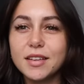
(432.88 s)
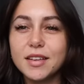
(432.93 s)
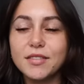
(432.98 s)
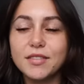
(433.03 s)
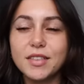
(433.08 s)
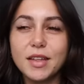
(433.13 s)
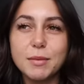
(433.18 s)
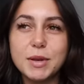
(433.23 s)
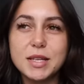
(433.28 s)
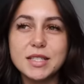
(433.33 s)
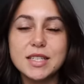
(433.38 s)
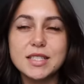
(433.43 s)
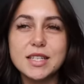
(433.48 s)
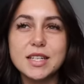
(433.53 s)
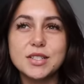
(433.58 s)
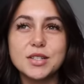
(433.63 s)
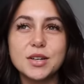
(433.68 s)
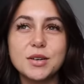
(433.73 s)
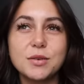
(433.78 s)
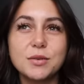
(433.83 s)
if that makes sense. I
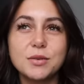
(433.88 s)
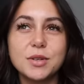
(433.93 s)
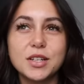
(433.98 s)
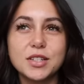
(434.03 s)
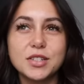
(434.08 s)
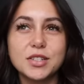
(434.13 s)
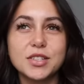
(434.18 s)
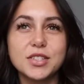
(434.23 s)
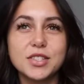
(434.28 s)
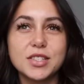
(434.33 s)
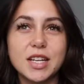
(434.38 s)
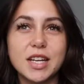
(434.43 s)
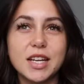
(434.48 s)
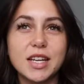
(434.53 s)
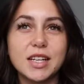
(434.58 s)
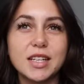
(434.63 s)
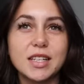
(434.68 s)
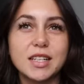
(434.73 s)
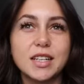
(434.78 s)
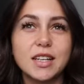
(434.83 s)
don't
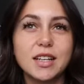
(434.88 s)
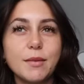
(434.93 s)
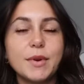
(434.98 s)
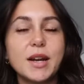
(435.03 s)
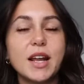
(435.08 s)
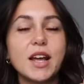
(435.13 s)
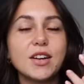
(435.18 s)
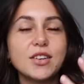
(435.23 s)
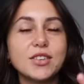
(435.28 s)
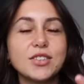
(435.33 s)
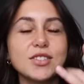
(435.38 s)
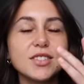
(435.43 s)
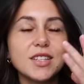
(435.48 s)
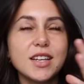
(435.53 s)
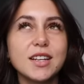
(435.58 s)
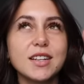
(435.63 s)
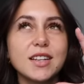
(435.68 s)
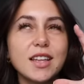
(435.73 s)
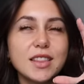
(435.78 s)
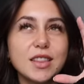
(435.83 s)
understand. I mean, I
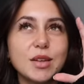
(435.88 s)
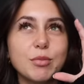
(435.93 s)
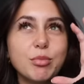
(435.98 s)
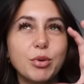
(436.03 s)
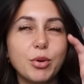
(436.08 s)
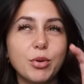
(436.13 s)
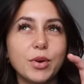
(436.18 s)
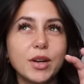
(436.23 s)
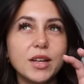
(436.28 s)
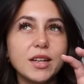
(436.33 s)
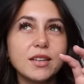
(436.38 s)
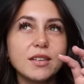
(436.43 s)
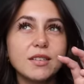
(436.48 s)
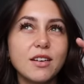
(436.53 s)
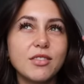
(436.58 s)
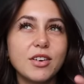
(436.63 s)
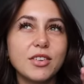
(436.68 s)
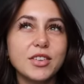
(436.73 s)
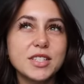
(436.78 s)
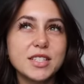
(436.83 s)
understand like the point
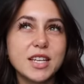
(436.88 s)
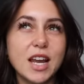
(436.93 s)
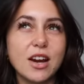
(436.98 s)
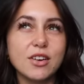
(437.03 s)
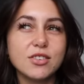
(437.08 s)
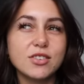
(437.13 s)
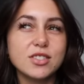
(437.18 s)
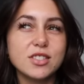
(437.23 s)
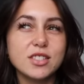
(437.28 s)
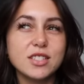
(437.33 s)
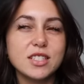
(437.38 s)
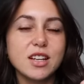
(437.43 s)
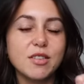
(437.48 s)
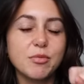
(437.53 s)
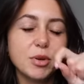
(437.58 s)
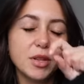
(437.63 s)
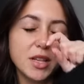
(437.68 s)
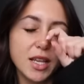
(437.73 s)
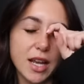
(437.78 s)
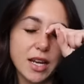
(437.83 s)
of all these characters and stuff,
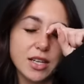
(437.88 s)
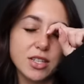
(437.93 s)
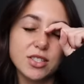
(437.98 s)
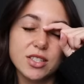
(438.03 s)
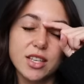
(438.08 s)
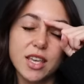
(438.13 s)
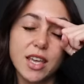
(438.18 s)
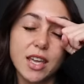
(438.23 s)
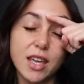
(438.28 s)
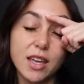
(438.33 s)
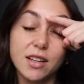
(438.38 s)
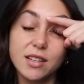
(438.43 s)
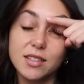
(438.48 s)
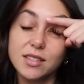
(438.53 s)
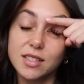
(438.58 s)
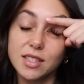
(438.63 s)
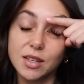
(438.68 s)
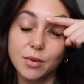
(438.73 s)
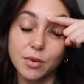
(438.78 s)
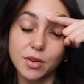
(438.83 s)
but like I just can't
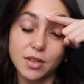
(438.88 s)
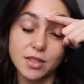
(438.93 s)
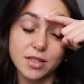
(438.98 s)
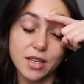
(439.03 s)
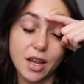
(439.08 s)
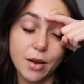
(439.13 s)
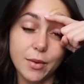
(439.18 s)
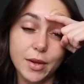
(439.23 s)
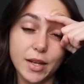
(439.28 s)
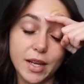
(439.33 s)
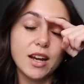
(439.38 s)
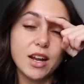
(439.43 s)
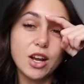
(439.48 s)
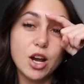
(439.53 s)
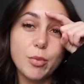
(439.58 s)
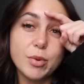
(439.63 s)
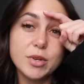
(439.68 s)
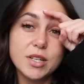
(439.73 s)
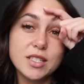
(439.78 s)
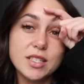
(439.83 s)
see where it's going. And I
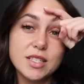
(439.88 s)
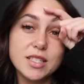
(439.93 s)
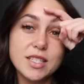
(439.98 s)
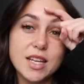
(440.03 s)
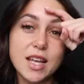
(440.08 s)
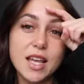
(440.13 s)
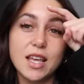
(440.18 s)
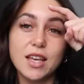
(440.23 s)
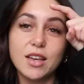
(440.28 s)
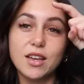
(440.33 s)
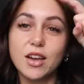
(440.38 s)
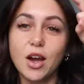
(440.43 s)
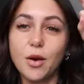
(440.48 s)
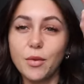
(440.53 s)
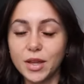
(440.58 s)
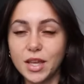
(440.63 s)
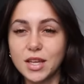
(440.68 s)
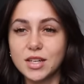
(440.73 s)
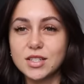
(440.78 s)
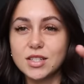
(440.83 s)
hope it doesn't take
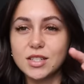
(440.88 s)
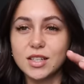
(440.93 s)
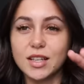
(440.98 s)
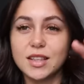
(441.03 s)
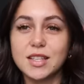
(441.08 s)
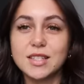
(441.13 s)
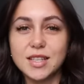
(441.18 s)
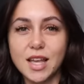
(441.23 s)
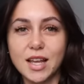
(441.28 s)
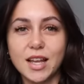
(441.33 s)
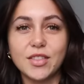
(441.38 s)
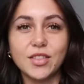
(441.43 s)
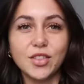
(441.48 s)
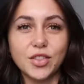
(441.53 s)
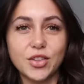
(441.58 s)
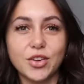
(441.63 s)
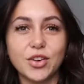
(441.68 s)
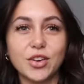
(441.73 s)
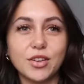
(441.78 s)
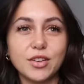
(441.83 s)
going into to like the second, the
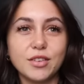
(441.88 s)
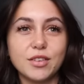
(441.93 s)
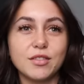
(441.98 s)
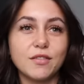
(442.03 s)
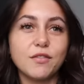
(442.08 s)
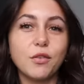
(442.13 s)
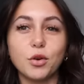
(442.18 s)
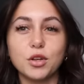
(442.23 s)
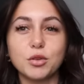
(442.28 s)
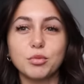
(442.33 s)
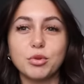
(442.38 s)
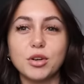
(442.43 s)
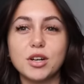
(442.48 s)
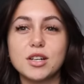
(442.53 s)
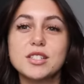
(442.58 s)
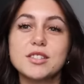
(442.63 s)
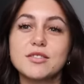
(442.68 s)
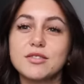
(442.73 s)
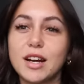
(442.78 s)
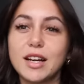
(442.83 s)
third, the fourth
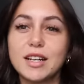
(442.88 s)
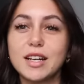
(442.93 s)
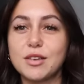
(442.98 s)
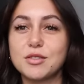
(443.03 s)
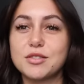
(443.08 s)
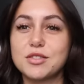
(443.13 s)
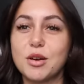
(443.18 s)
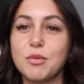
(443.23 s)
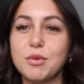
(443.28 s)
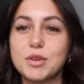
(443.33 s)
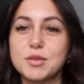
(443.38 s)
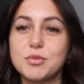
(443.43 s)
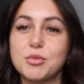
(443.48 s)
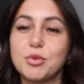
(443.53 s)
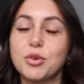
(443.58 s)
book to find out so much